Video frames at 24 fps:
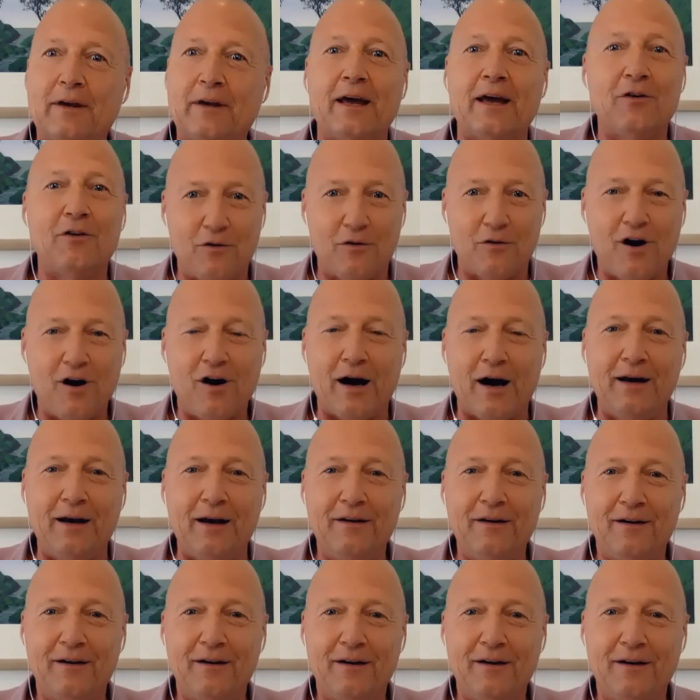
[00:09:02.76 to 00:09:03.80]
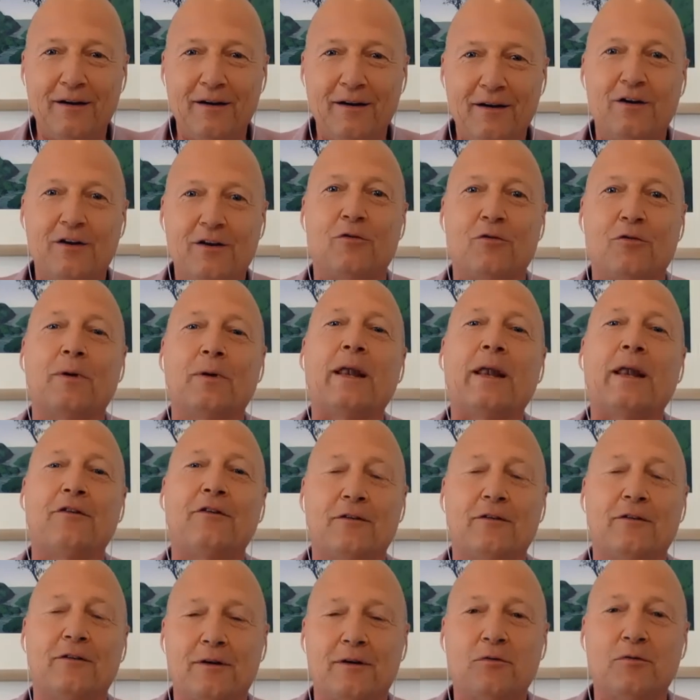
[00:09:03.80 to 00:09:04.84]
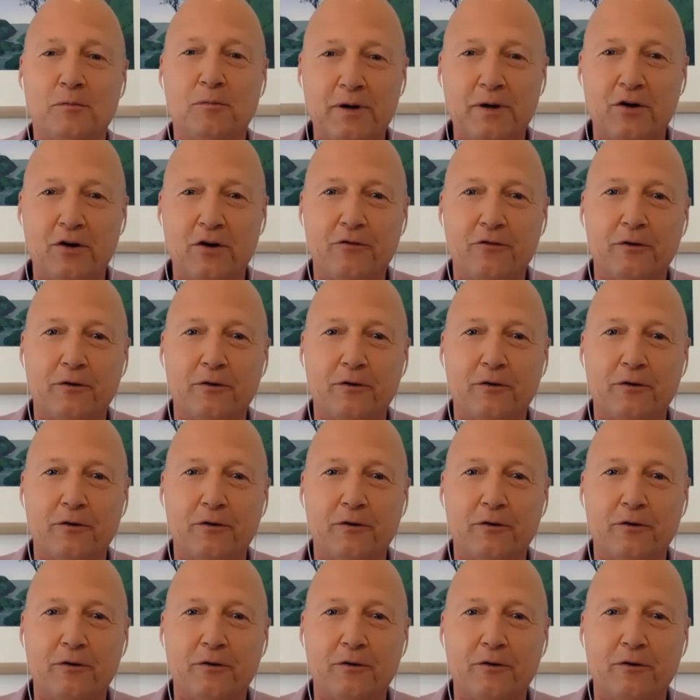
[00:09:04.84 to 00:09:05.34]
it right, your relationships are beautiful.